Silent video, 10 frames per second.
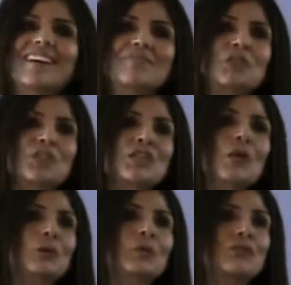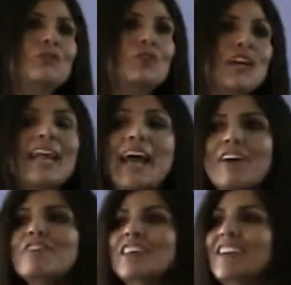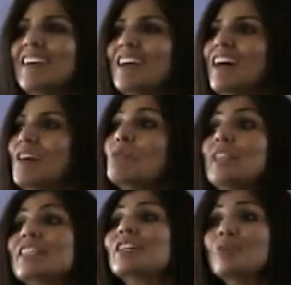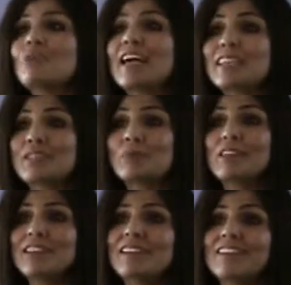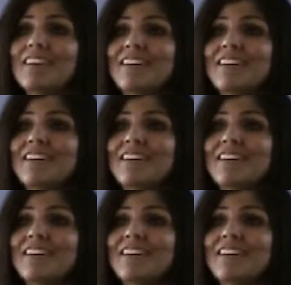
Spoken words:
which is code word for not having political rights within